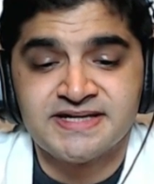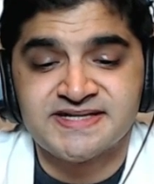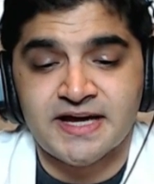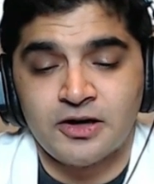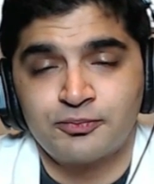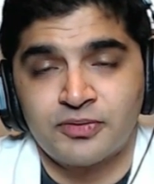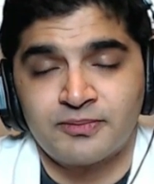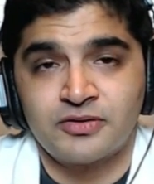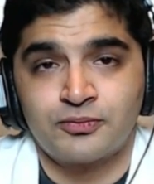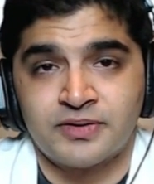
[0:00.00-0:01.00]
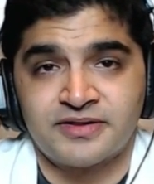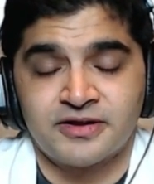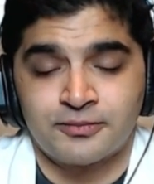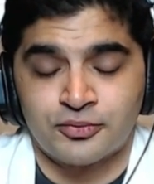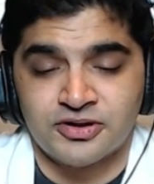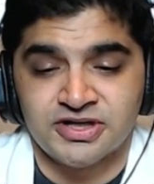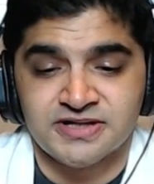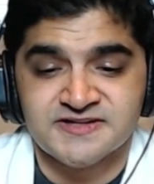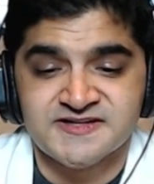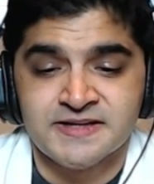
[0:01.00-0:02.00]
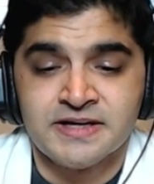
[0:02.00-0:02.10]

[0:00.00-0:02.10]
to help women with abortions.